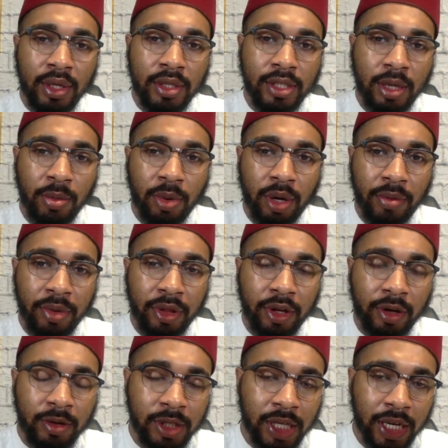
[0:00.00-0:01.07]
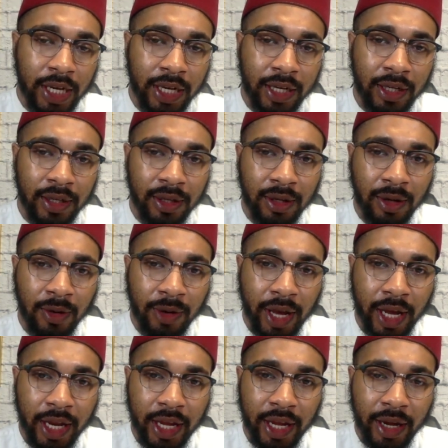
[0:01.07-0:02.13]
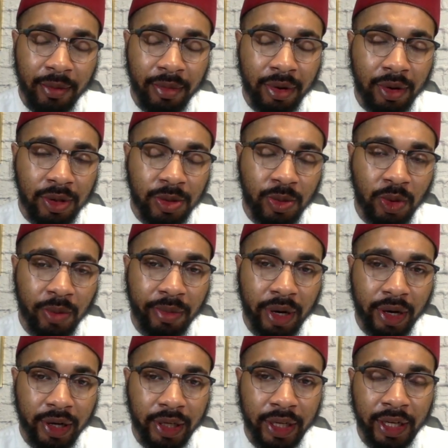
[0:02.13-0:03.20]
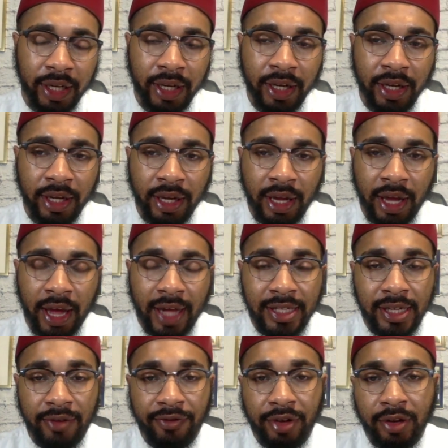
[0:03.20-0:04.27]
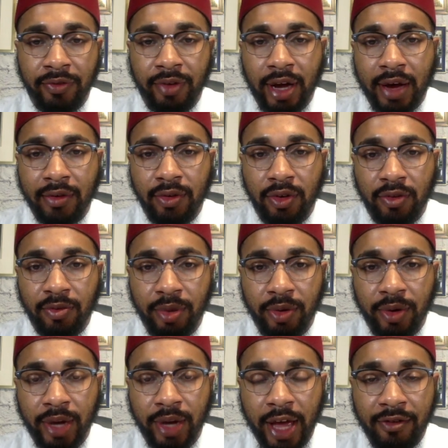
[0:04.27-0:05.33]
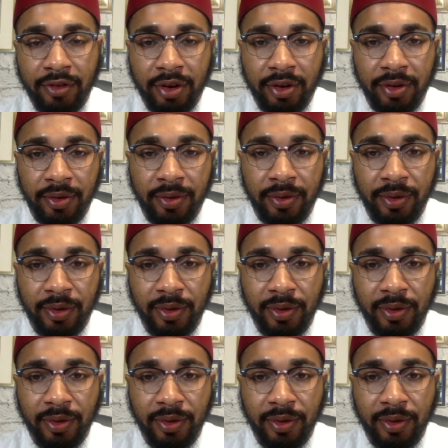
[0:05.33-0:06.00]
Temple number 13, located here in Baltimore, Maryland, at 1055 North Milton Avenue.